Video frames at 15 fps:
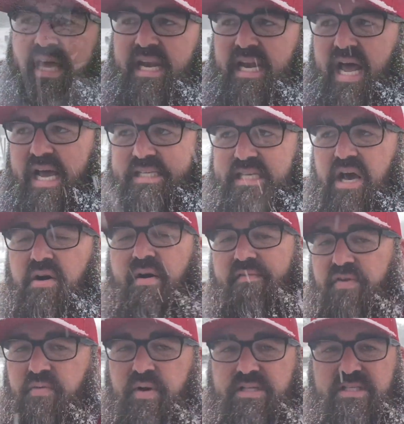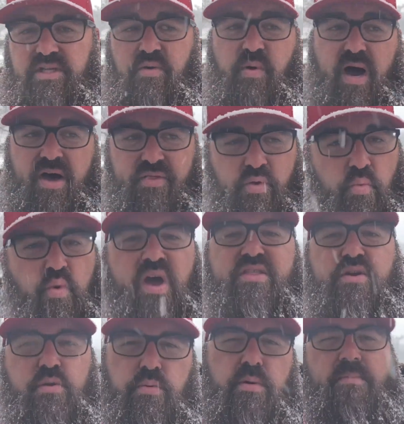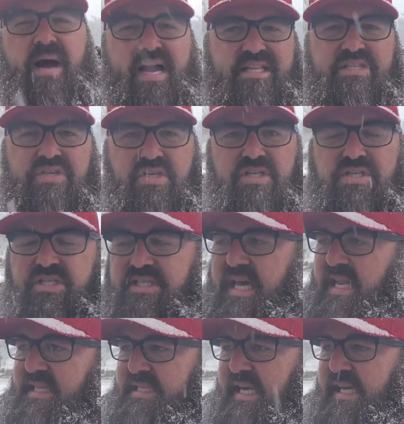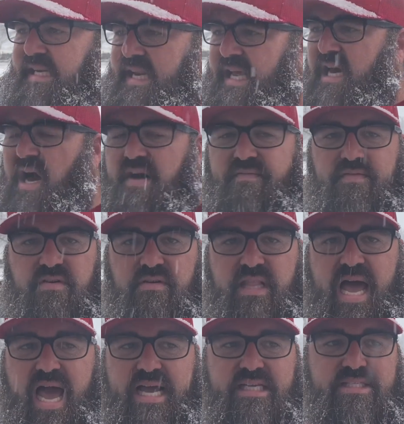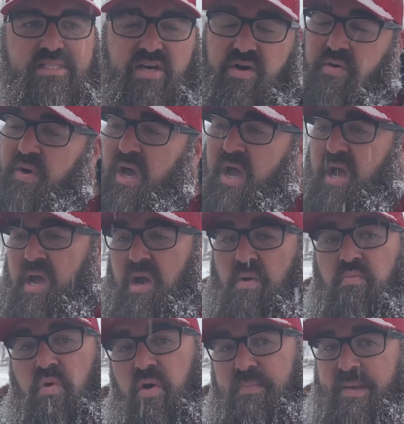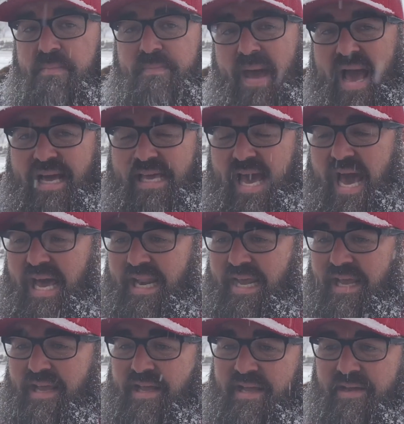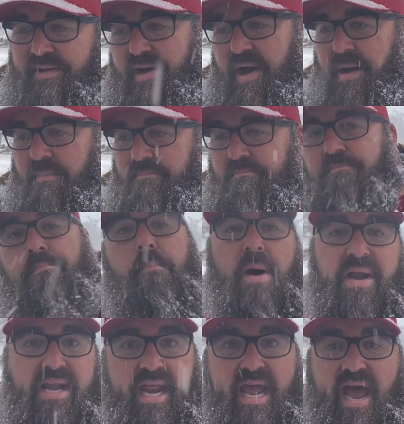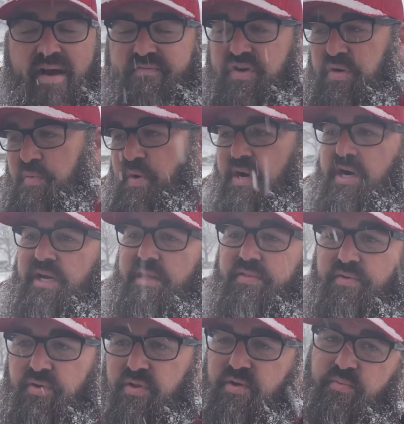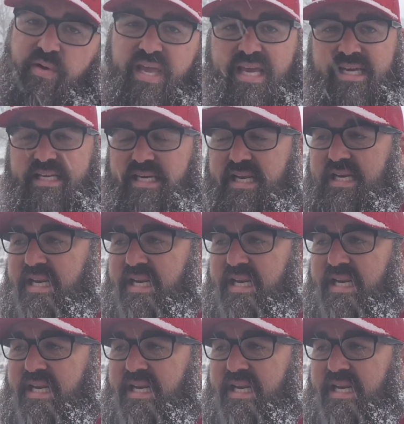of nice how every once in a while the weather reminds you to just kind of take a day off and relax. So we'll be back at it come Monday after work and through the week and into